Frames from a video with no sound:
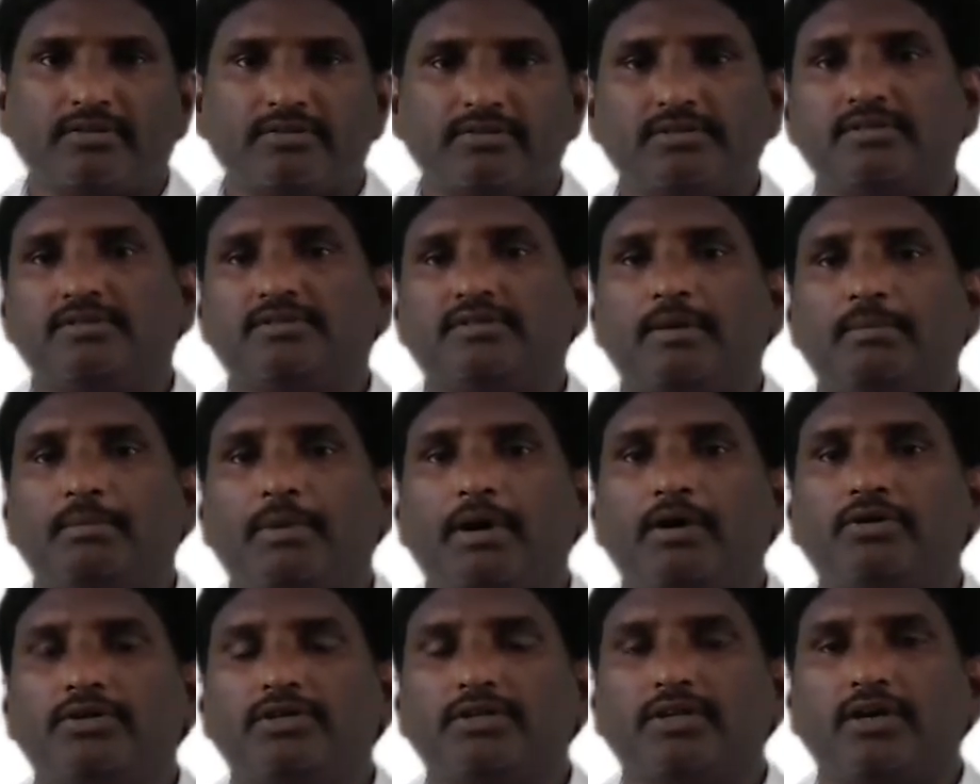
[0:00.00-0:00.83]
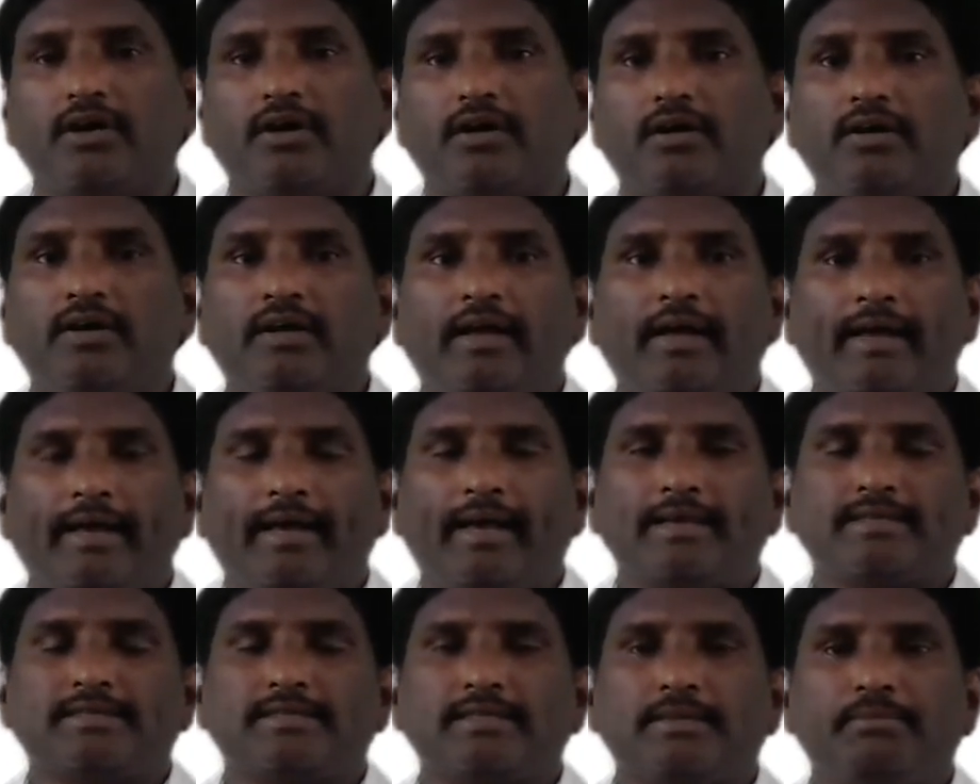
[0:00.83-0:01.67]
This is about
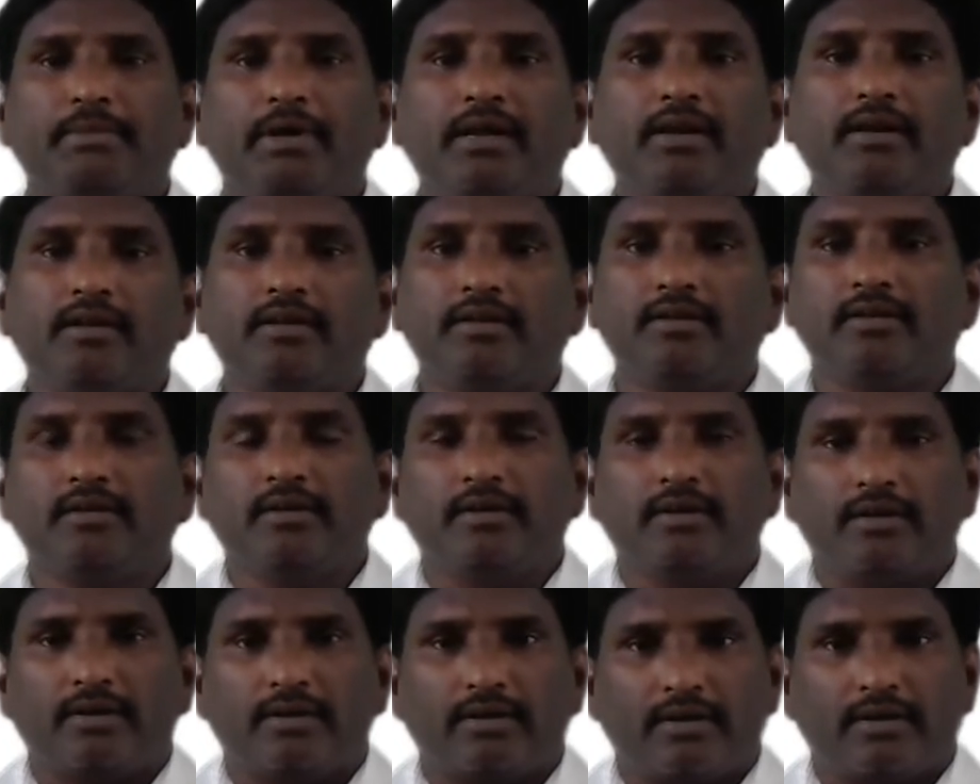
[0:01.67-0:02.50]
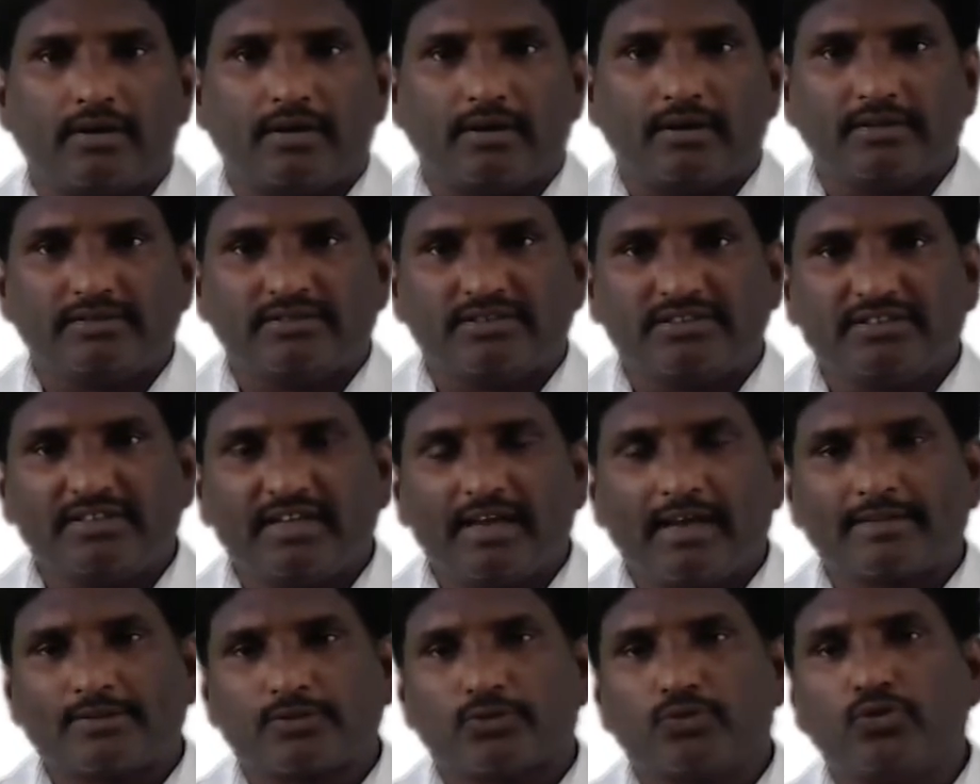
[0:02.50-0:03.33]
XML
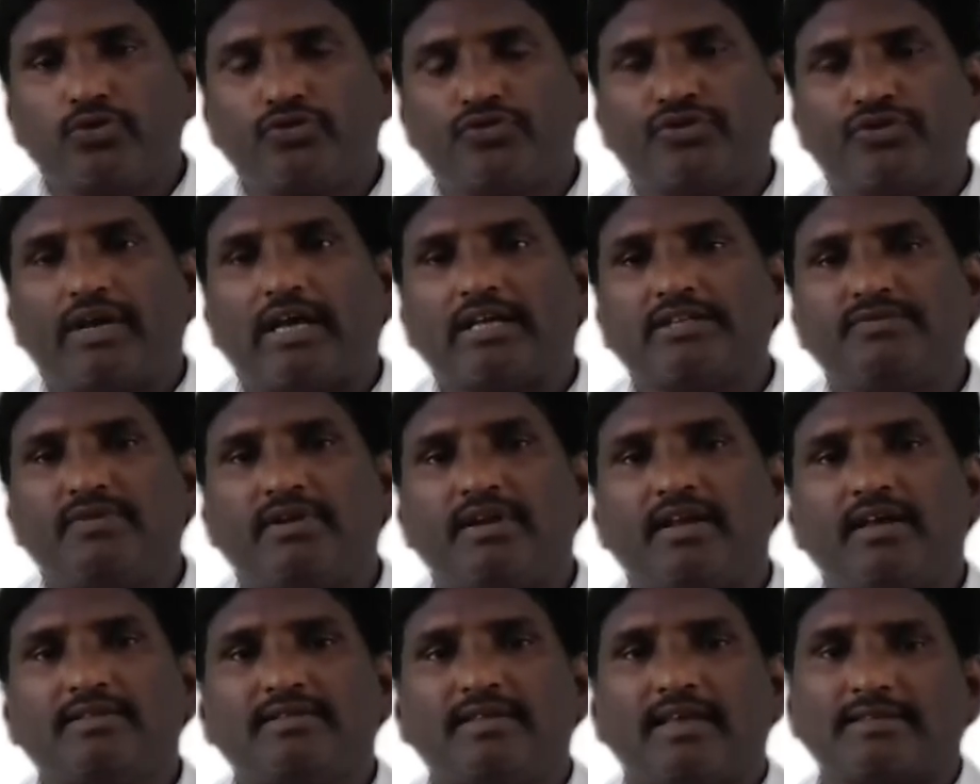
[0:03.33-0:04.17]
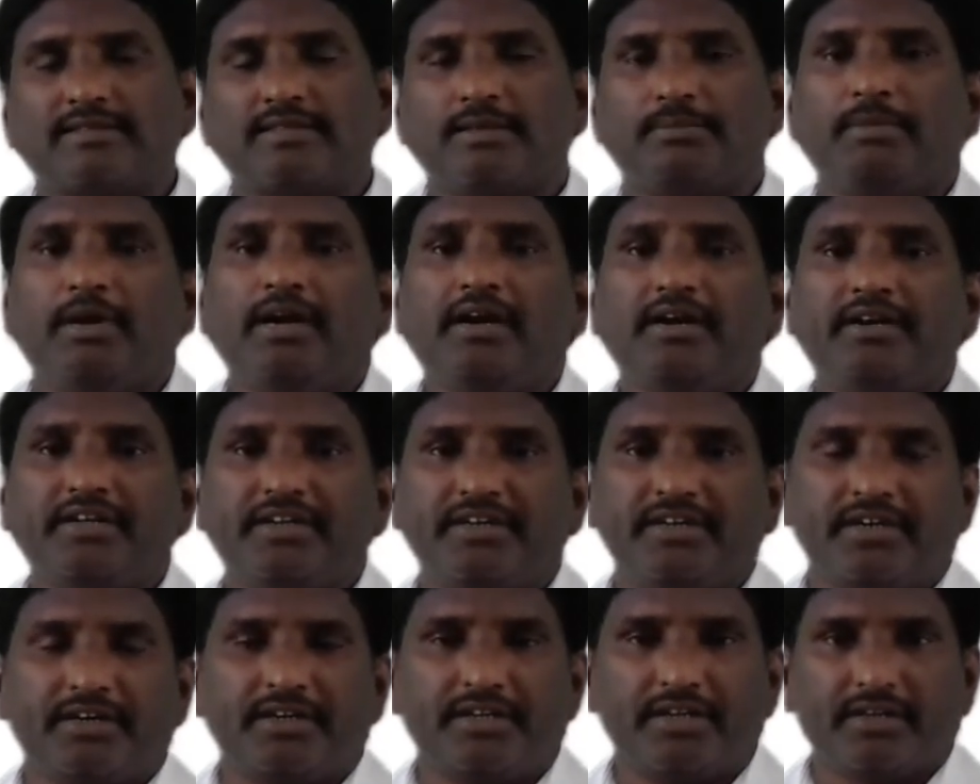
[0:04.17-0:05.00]
syntax rules as well as XML
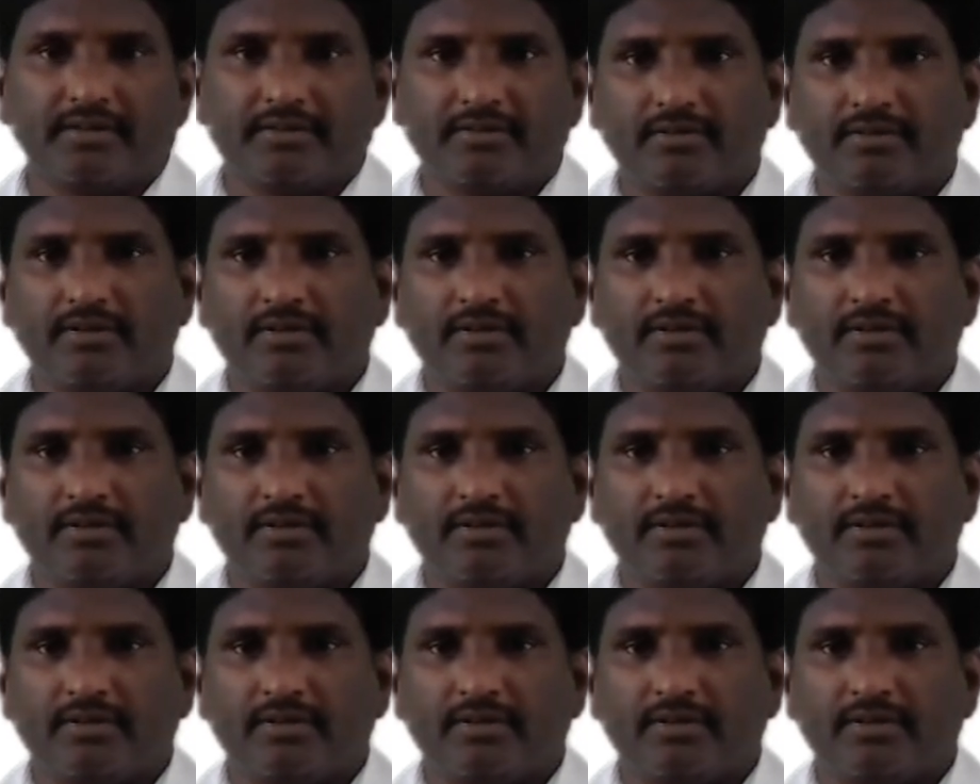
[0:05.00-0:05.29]
DTD.